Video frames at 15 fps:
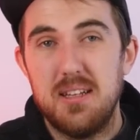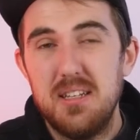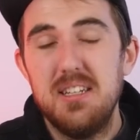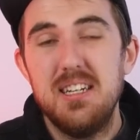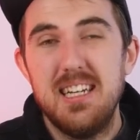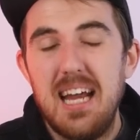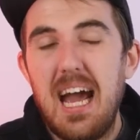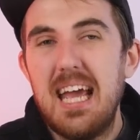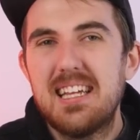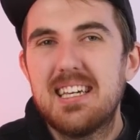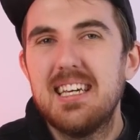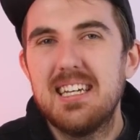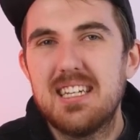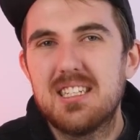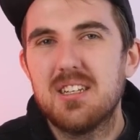you need 8
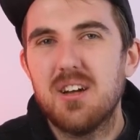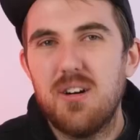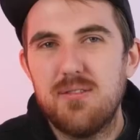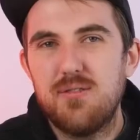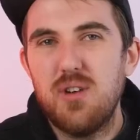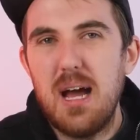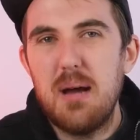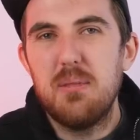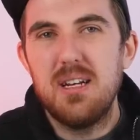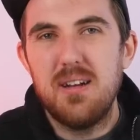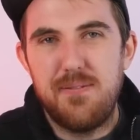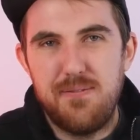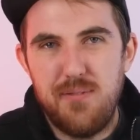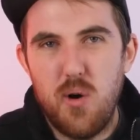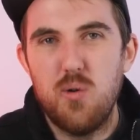gigs of RAM in
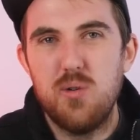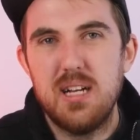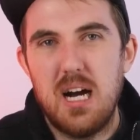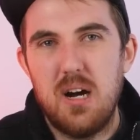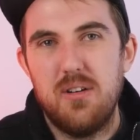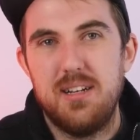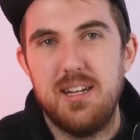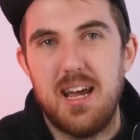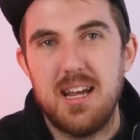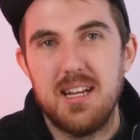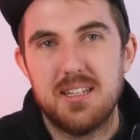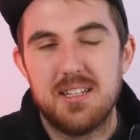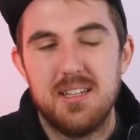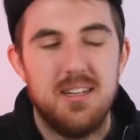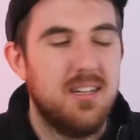a phone
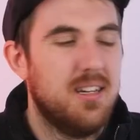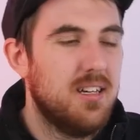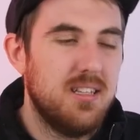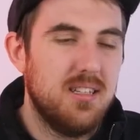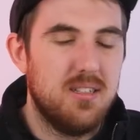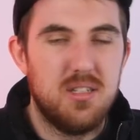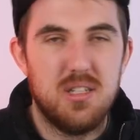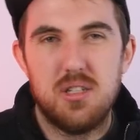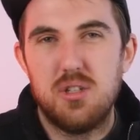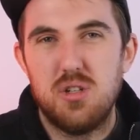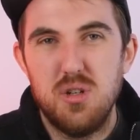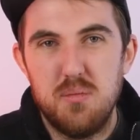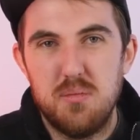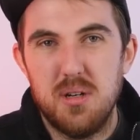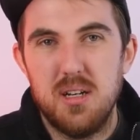nowadays. This is
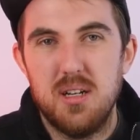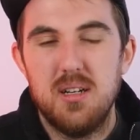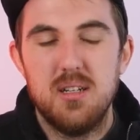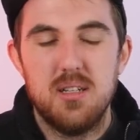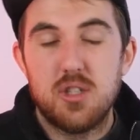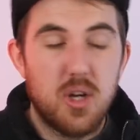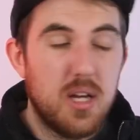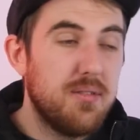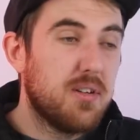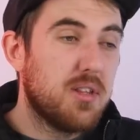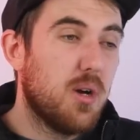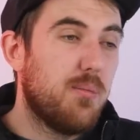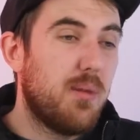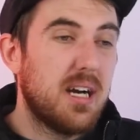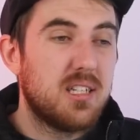stupid. So even
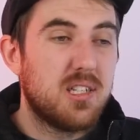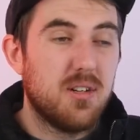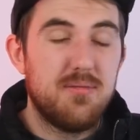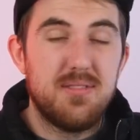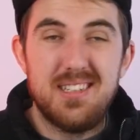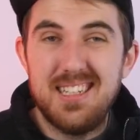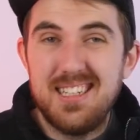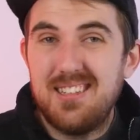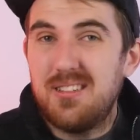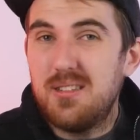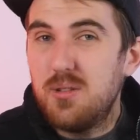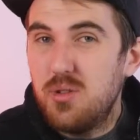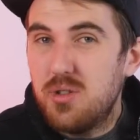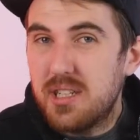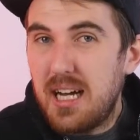though Microsoft did
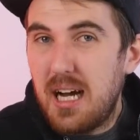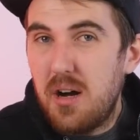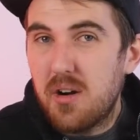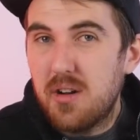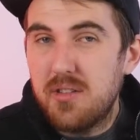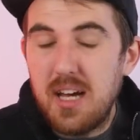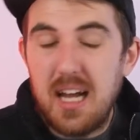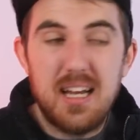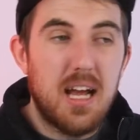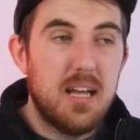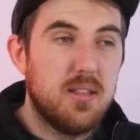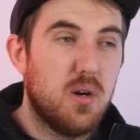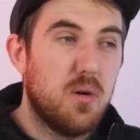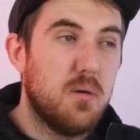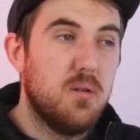lose out on that
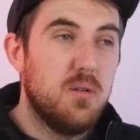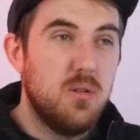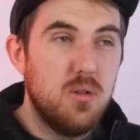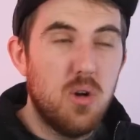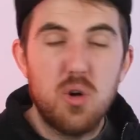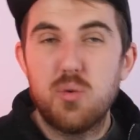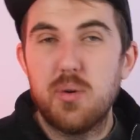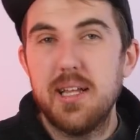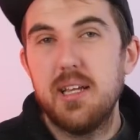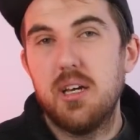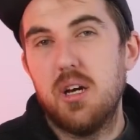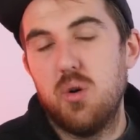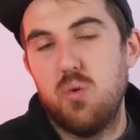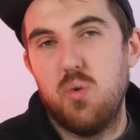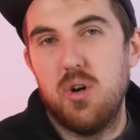and they're not really
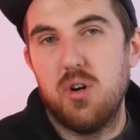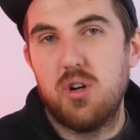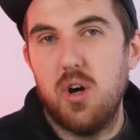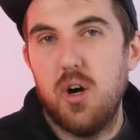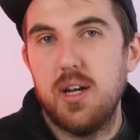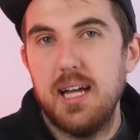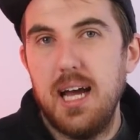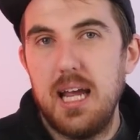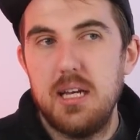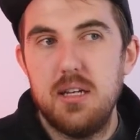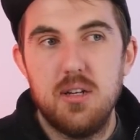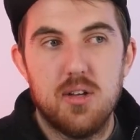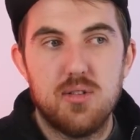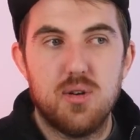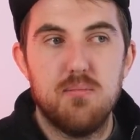gonna work on
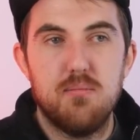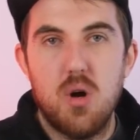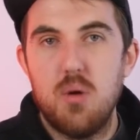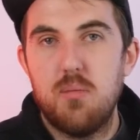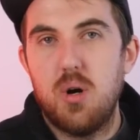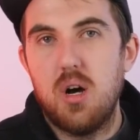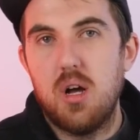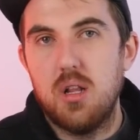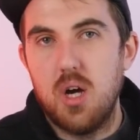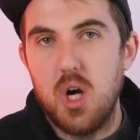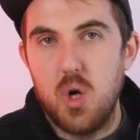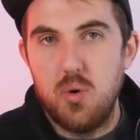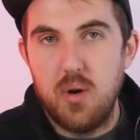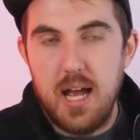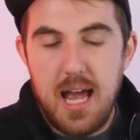another mobile
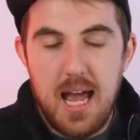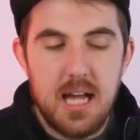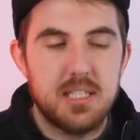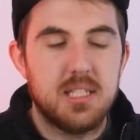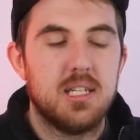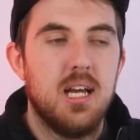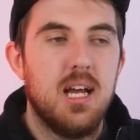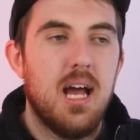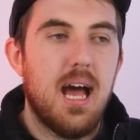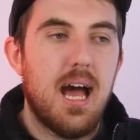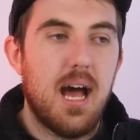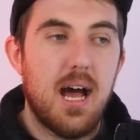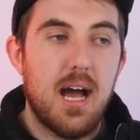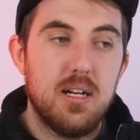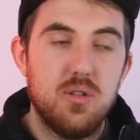OS,
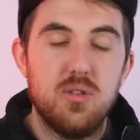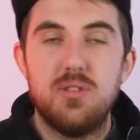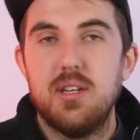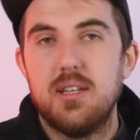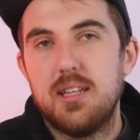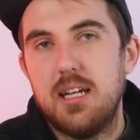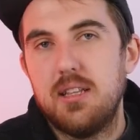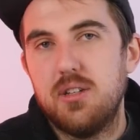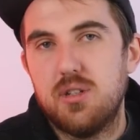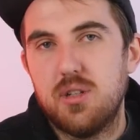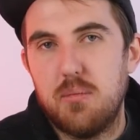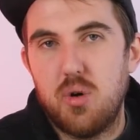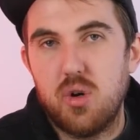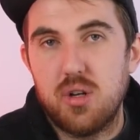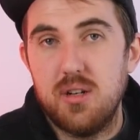uh, I do think that there's
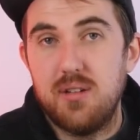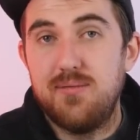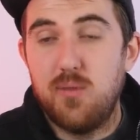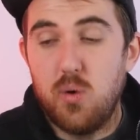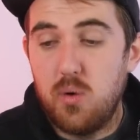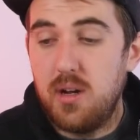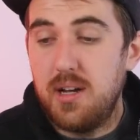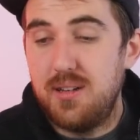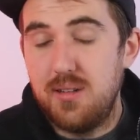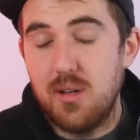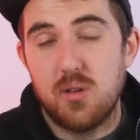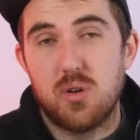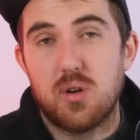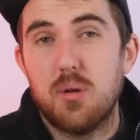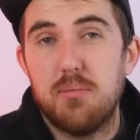a market for
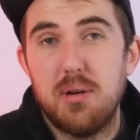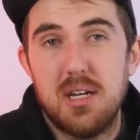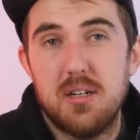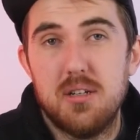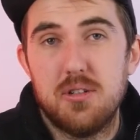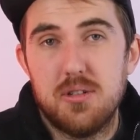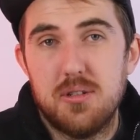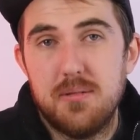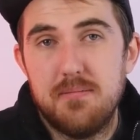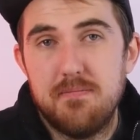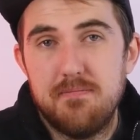another competitor.